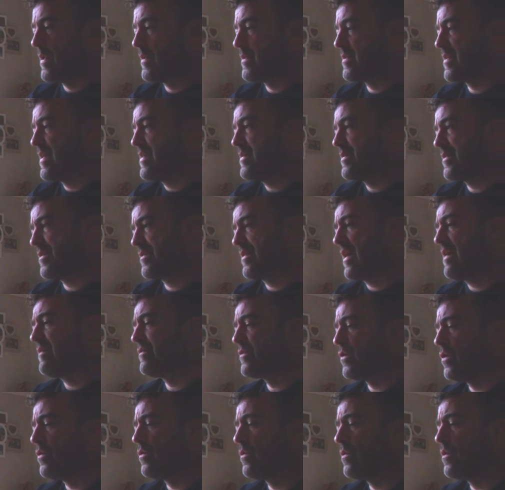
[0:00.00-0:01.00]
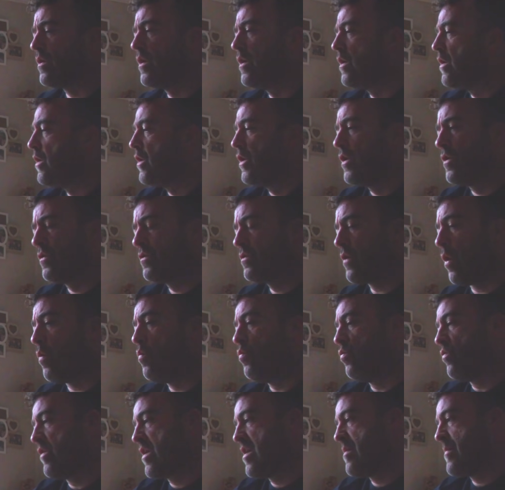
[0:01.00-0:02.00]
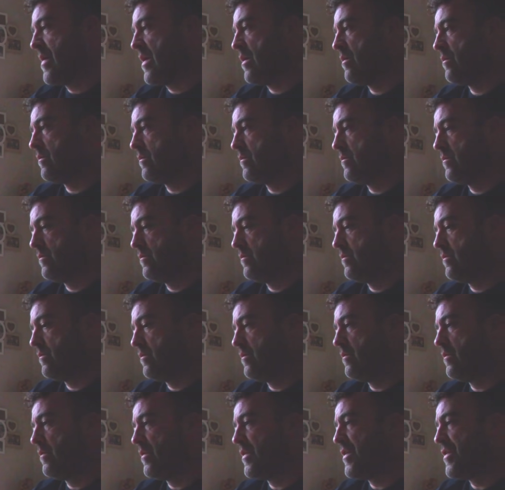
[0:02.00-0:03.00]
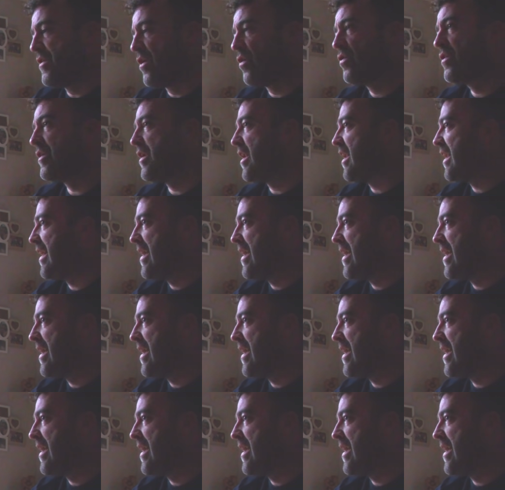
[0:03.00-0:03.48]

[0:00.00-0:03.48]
I'd say to staff that don't worry about. You're not going to